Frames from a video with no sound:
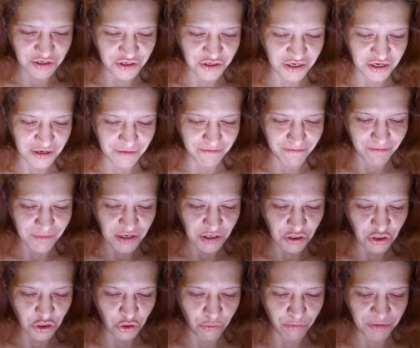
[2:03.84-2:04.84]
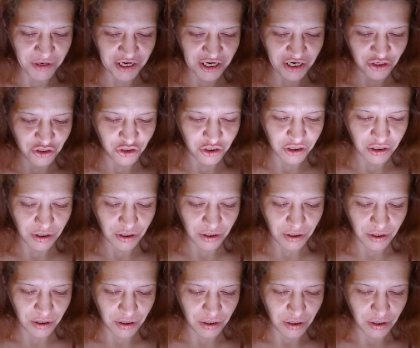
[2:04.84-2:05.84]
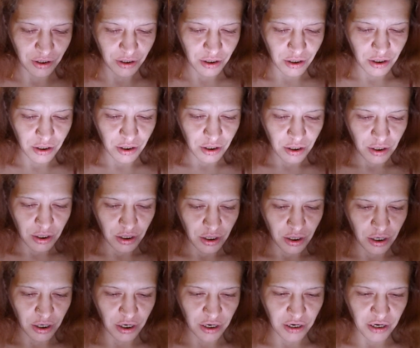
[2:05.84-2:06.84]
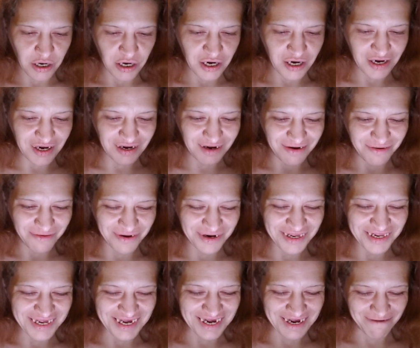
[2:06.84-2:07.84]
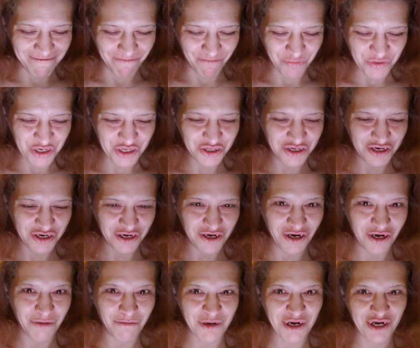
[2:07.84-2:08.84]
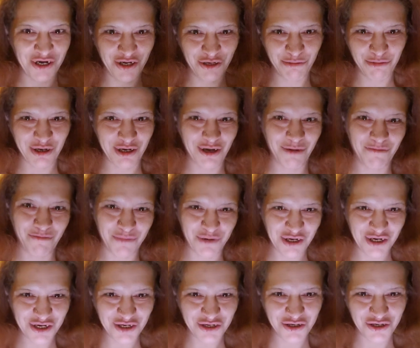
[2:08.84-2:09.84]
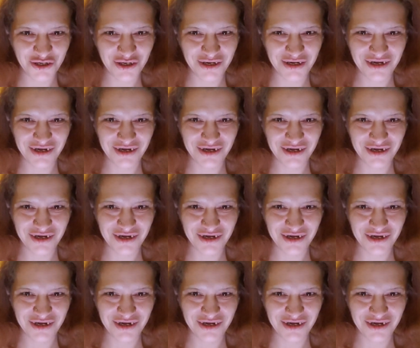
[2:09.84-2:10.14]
Jim, you bitch. Alright, really? He's gonna call my husband a bitch?